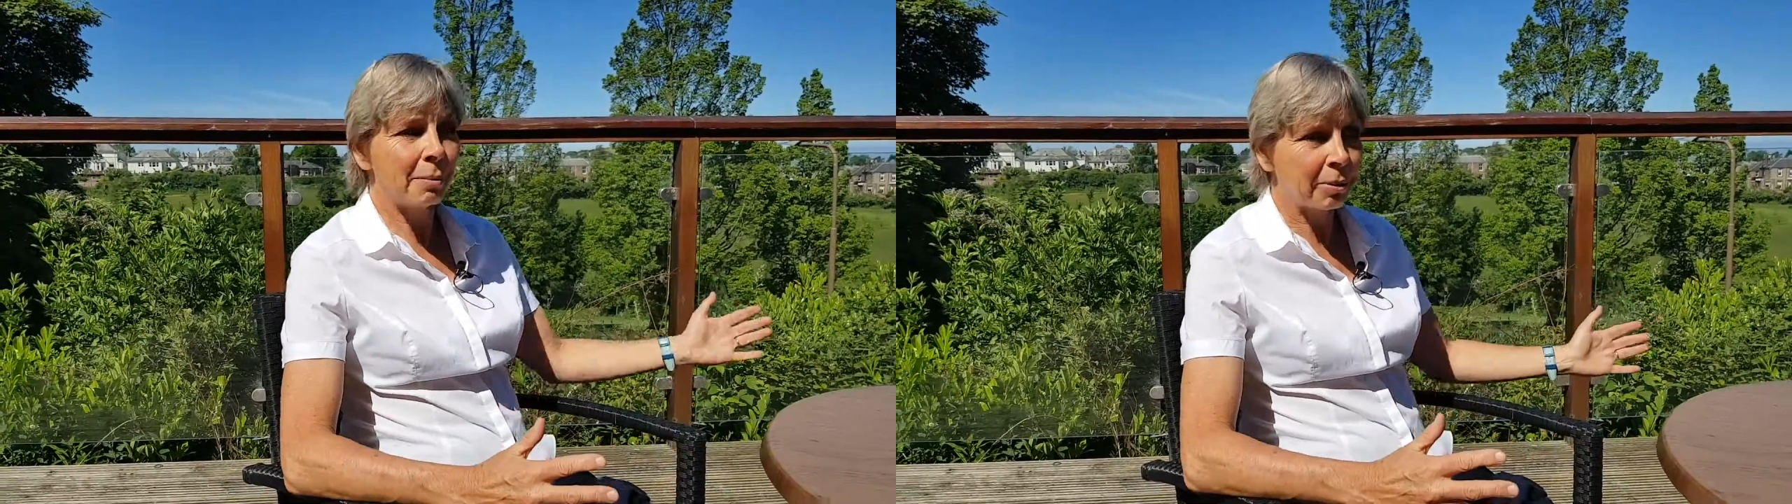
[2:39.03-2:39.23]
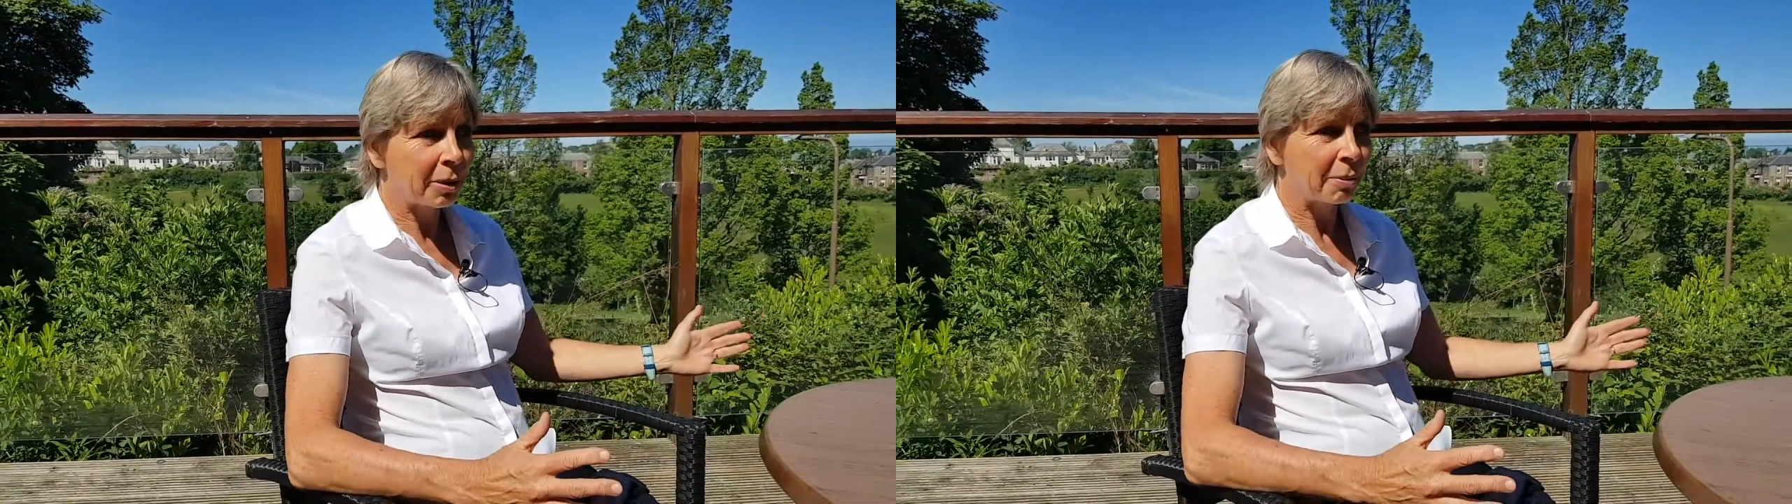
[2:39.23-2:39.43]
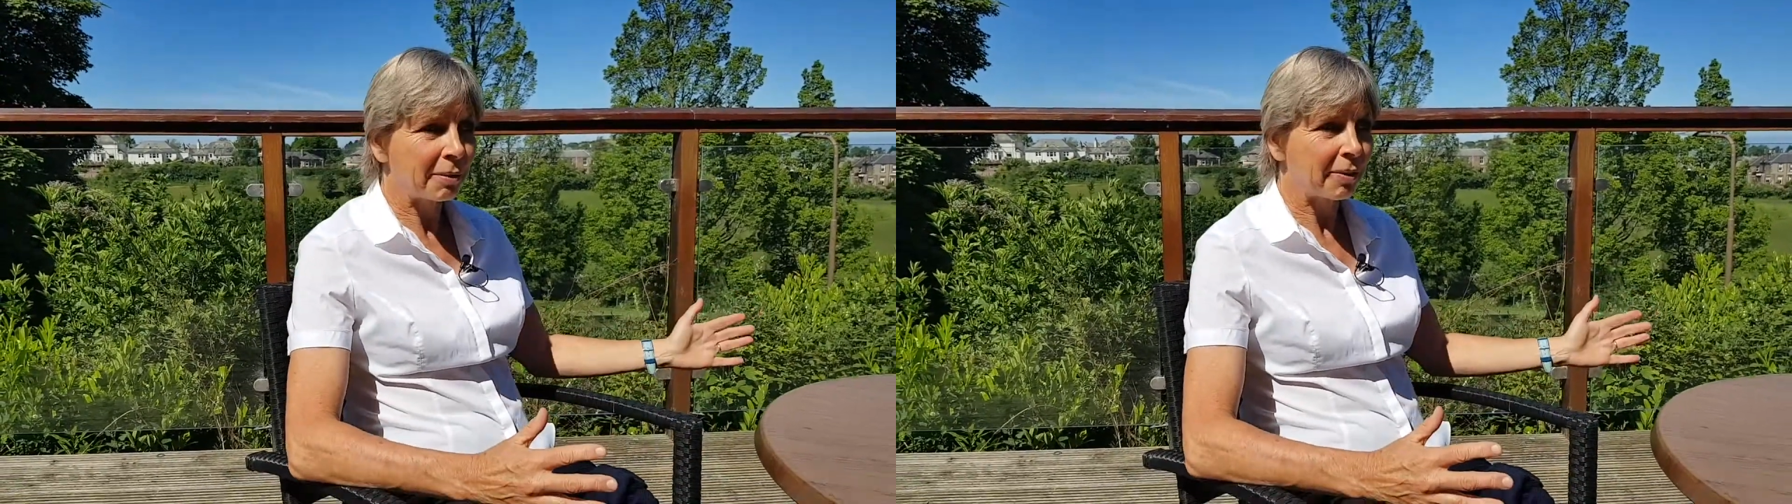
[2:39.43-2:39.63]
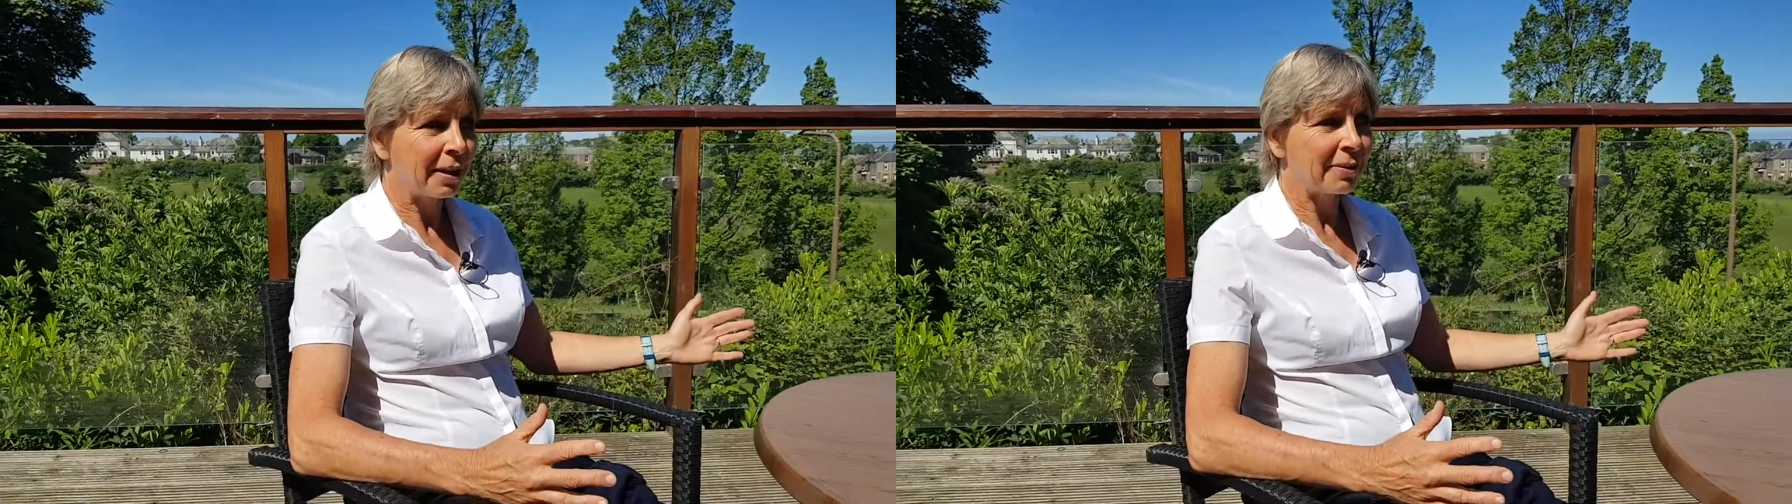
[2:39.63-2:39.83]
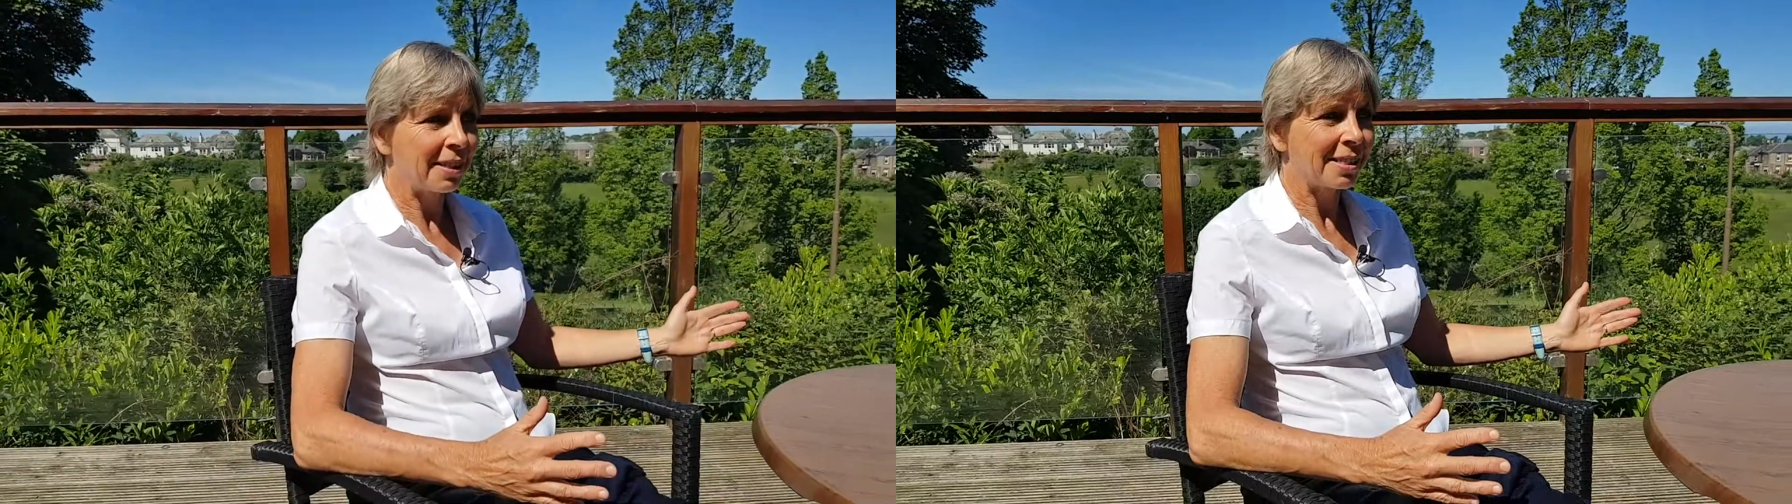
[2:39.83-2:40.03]
appropriate
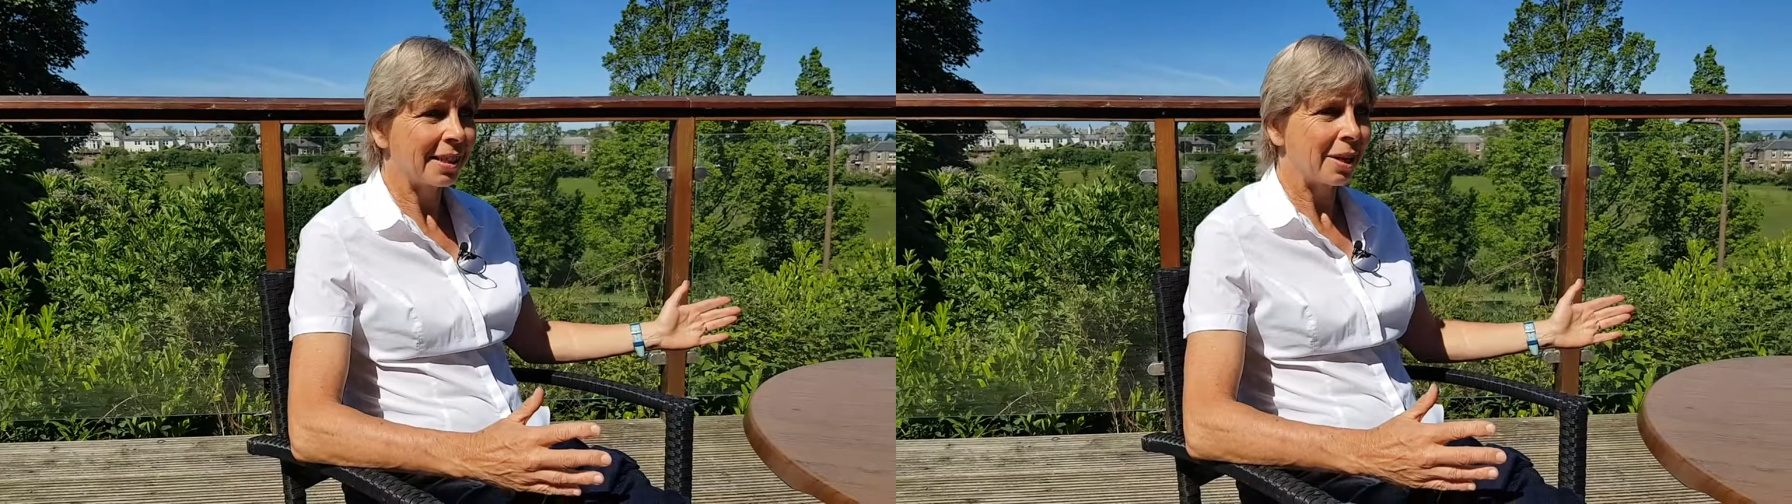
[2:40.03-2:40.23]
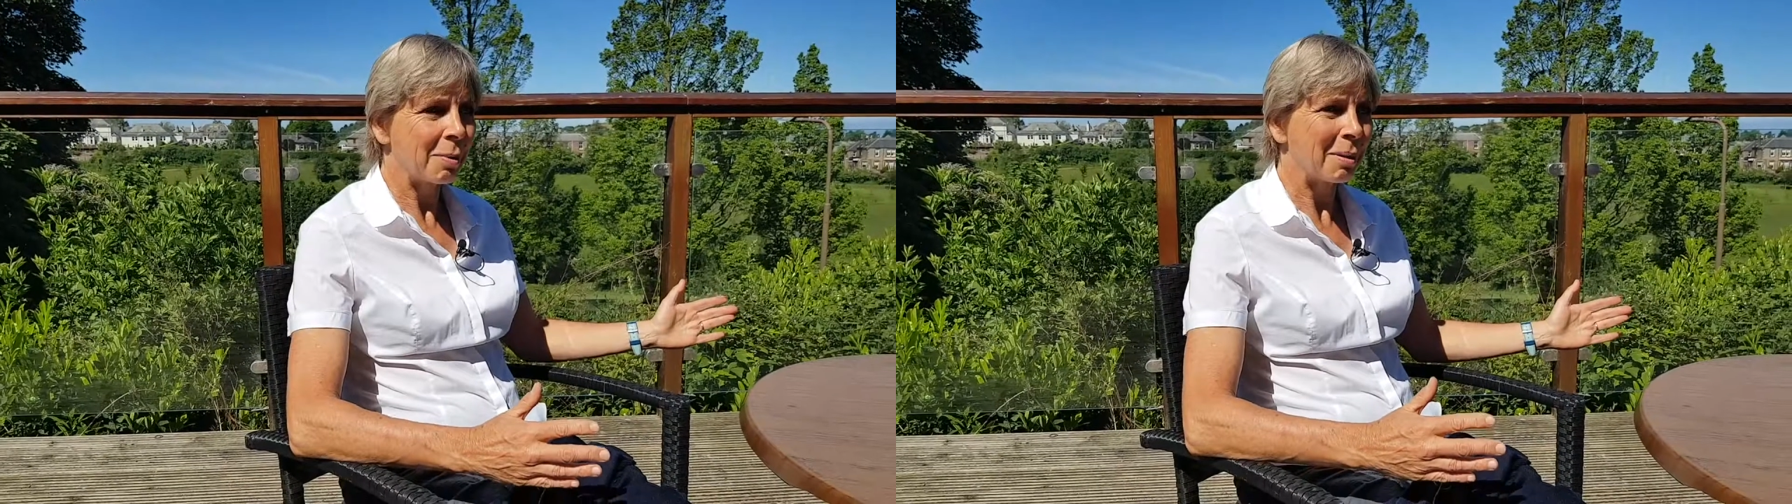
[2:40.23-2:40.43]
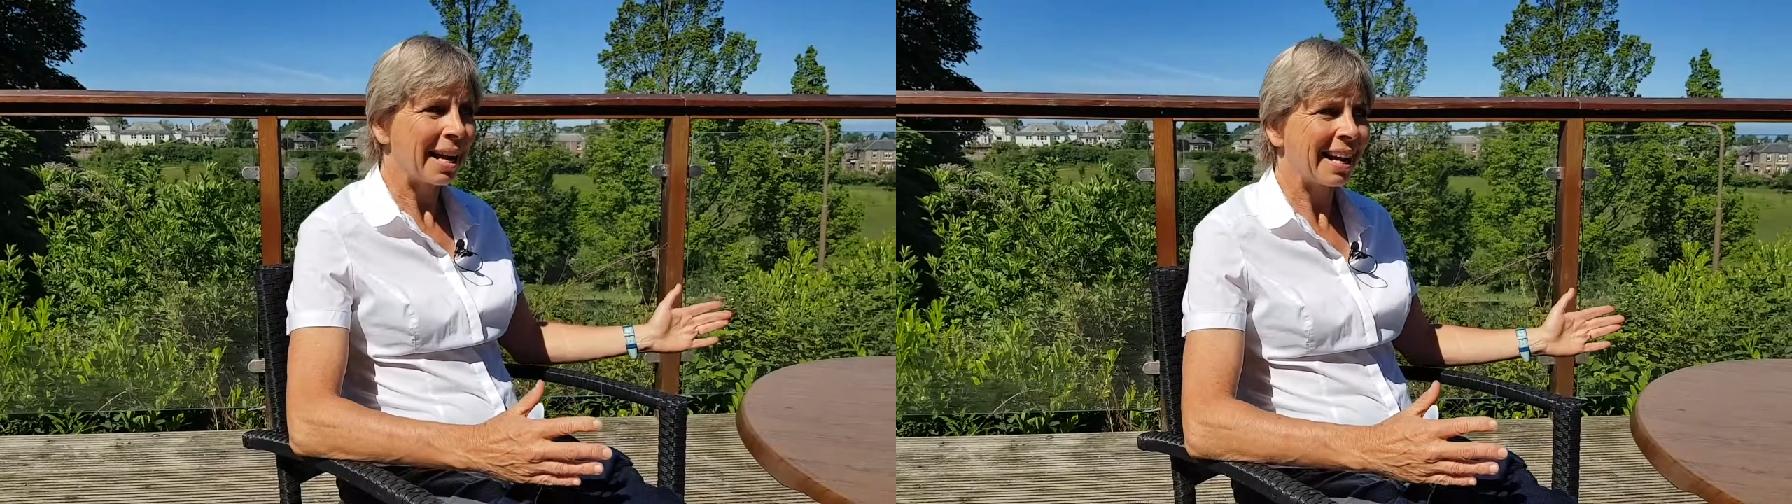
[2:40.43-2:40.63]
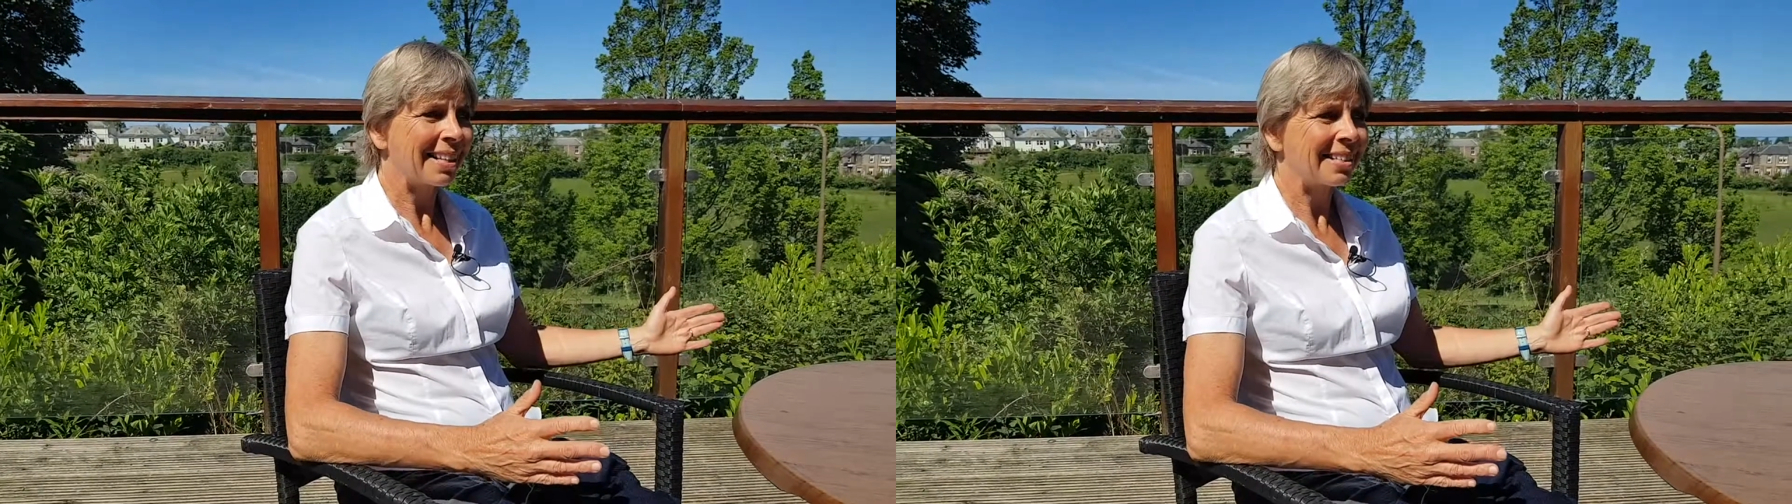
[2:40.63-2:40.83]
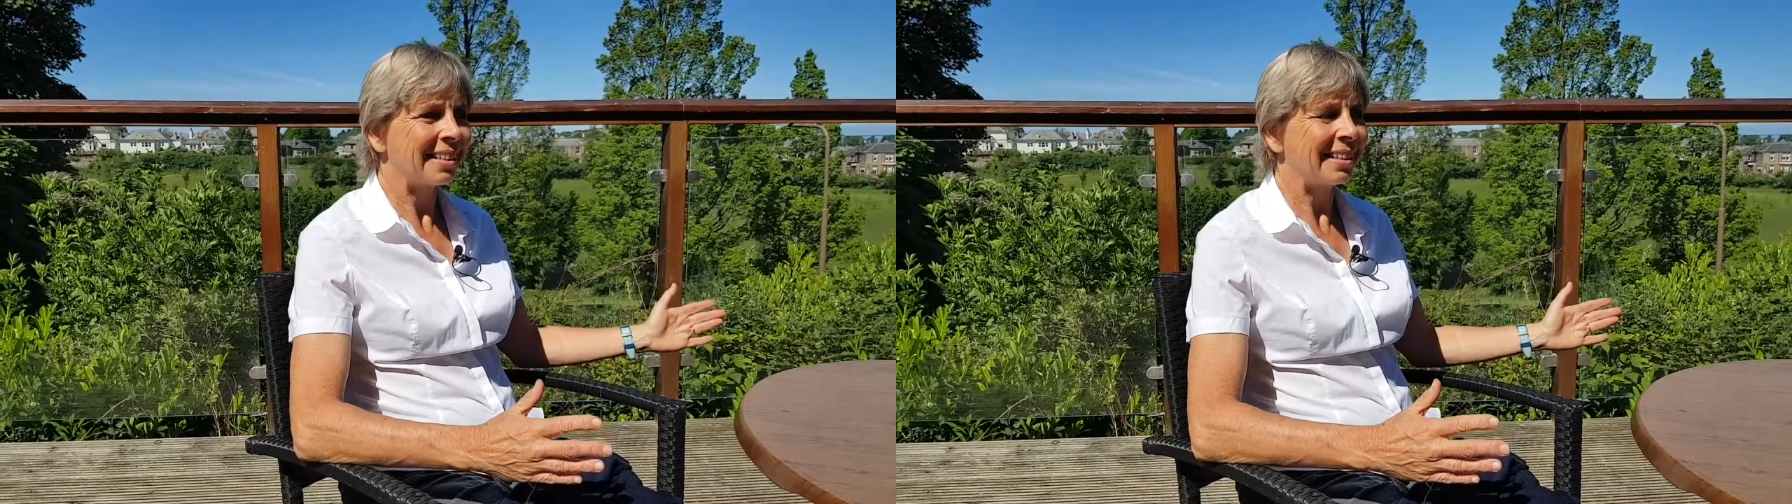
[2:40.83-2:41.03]
5 years ago but
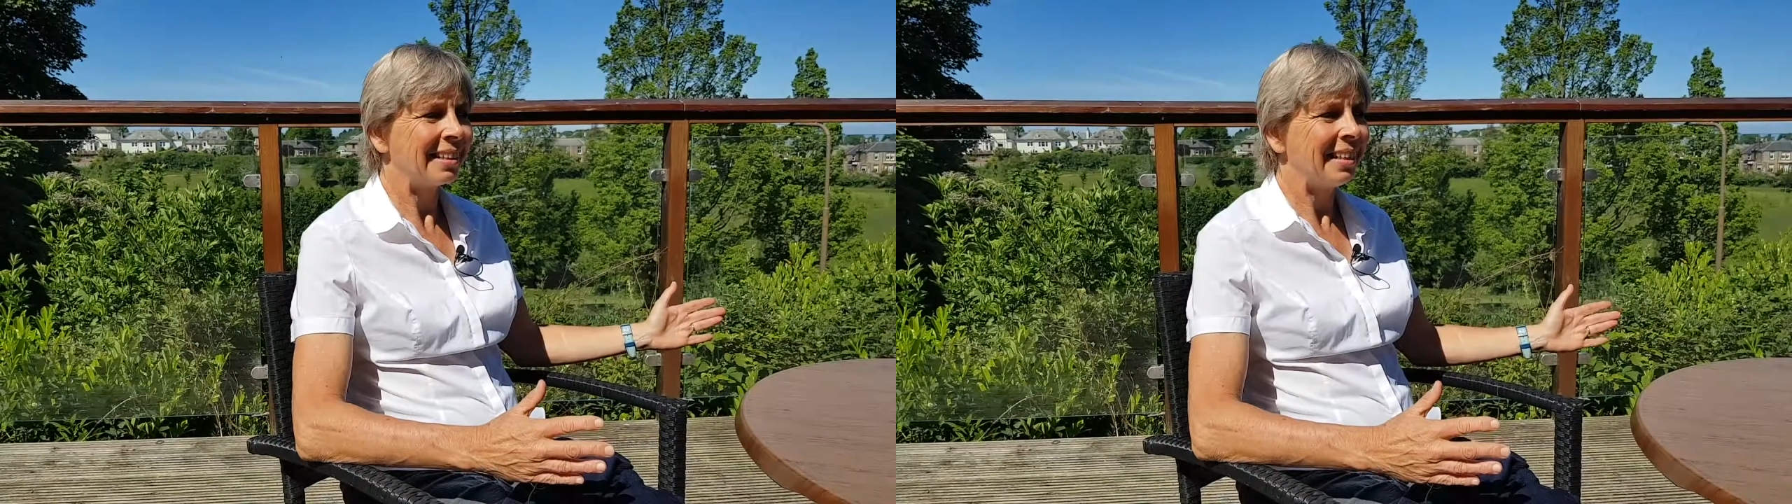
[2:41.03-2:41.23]
actually